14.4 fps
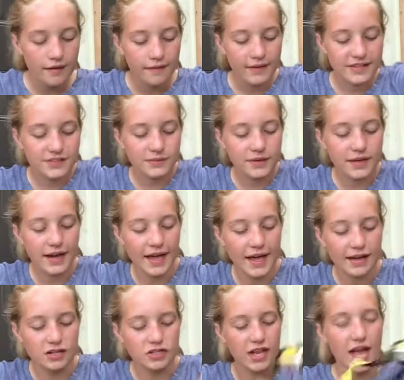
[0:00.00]
This one, I
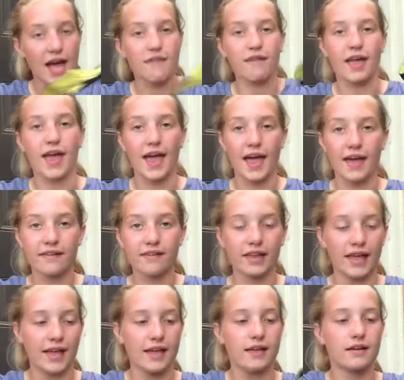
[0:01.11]
actually have a
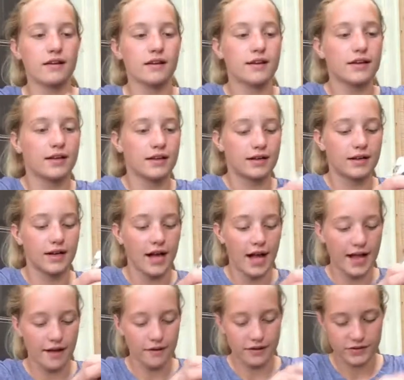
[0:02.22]
headlight.
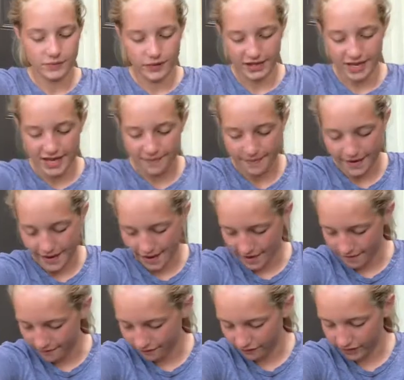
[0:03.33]
I always want to keep a
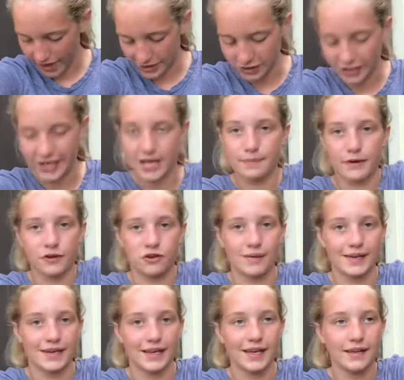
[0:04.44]
flashlight in my
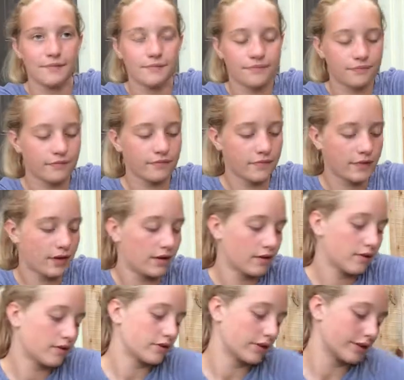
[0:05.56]
grooming kit,
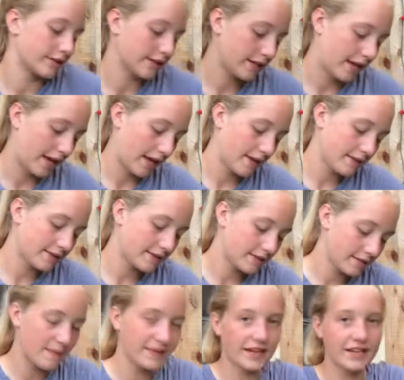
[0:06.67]
just in case.
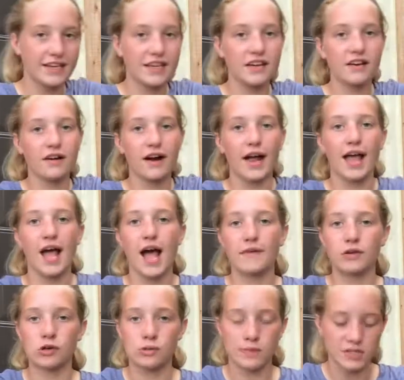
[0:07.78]
And then here I
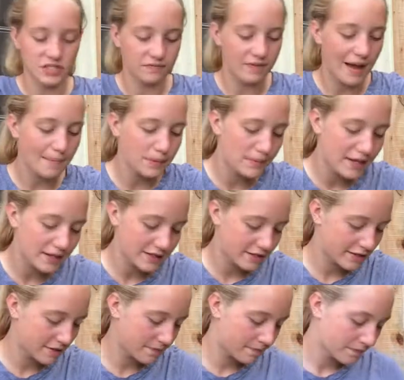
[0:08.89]
have a whole bunch of
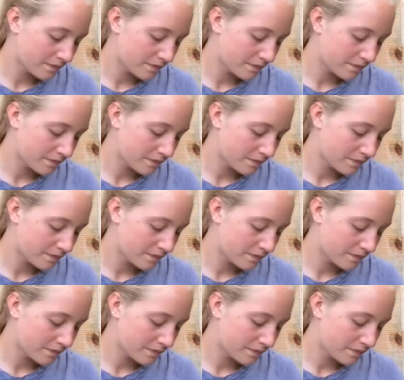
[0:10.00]
peppermints.